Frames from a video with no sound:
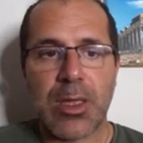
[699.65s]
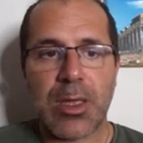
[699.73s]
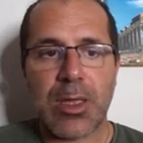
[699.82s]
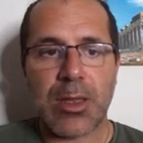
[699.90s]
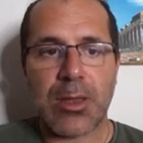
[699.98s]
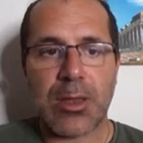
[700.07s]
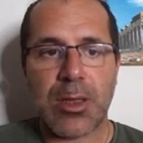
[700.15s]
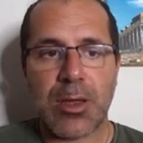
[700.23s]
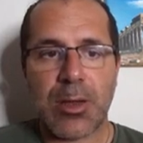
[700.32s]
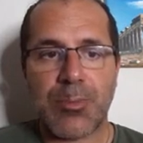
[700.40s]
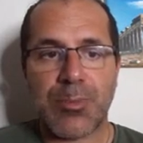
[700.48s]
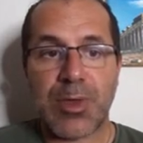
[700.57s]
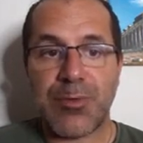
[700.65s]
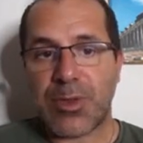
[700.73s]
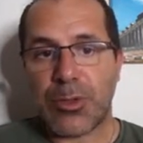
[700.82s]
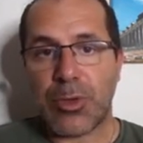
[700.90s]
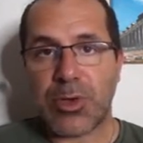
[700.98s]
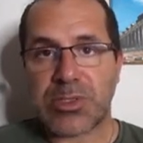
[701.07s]
And if
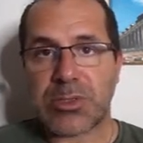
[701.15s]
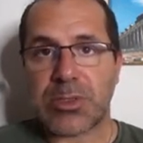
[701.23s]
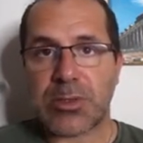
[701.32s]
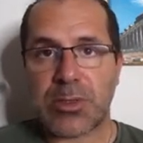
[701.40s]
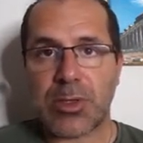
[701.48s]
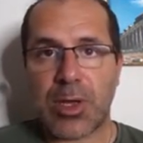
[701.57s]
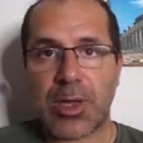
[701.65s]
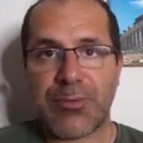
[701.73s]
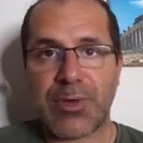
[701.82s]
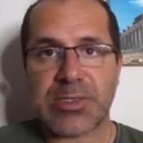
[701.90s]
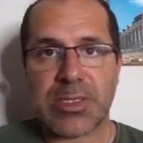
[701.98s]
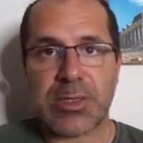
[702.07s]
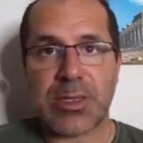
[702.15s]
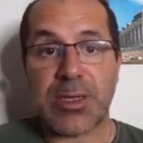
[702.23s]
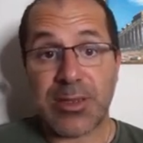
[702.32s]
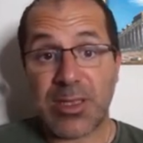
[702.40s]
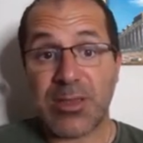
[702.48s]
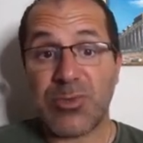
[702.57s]
it looks, you know, if I see that
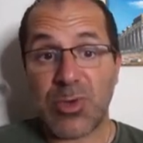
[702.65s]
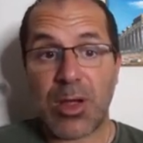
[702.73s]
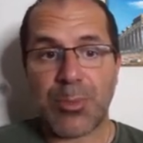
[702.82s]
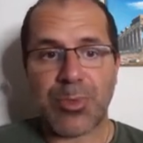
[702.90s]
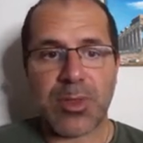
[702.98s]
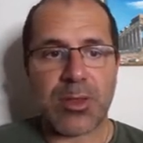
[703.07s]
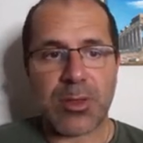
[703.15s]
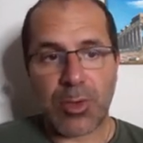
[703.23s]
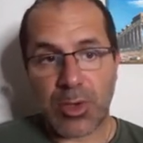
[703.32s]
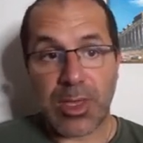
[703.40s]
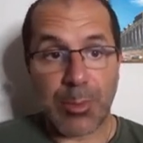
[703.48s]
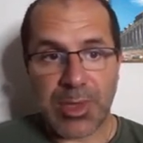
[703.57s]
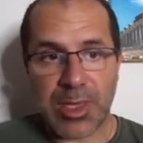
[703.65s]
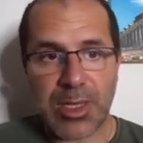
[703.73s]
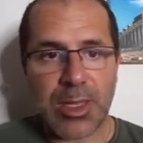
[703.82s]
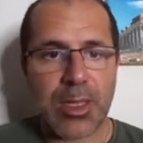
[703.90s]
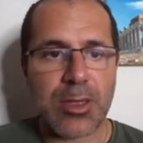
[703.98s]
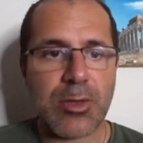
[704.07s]
it did drop, then okay, I'm
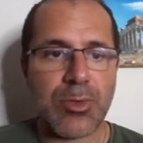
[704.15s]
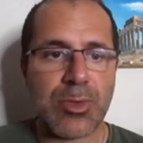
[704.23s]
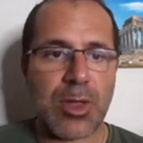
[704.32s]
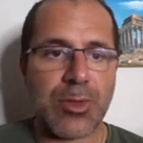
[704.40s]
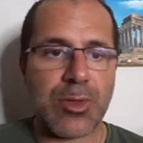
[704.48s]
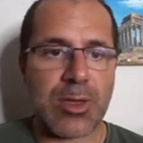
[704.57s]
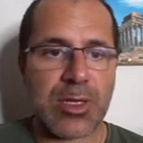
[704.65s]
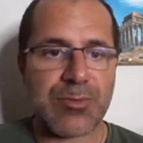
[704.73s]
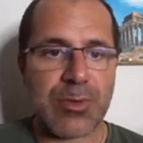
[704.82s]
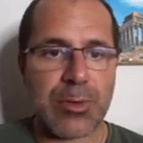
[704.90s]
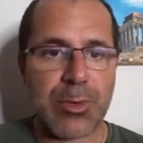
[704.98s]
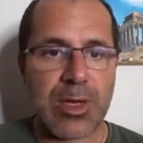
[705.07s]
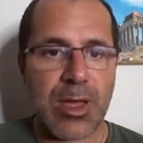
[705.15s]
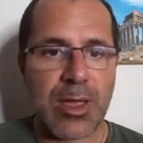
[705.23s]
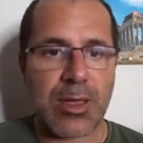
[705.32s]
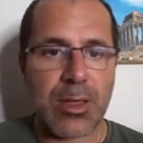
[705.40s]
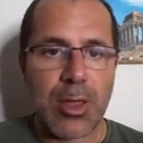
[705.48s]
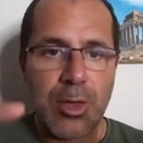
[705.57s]
getting in on the next Fed rate
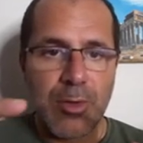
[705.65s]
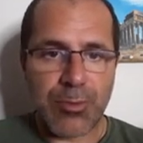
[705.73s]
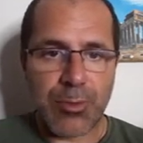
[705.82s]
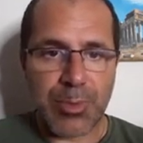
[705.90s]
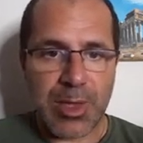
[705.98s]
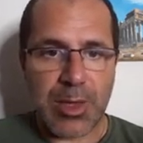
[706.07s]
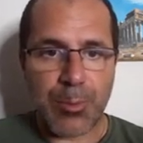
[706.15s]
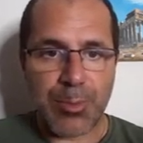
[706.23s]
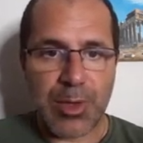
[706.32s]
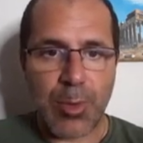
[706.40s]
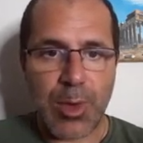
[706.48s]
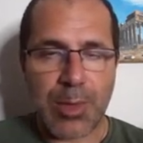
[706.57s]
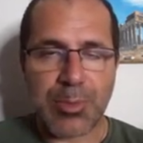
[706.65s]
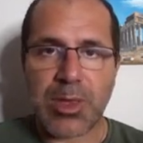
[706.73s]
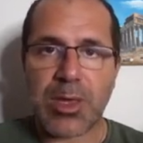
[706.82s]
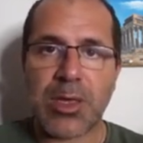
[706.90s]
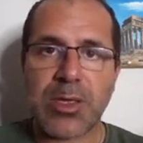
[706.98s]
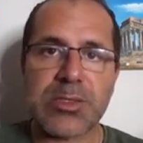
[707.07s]
hike for
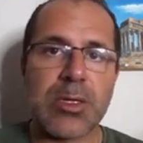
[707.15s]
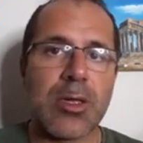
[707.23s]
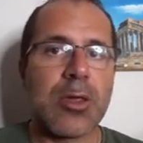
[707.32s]
PYPS.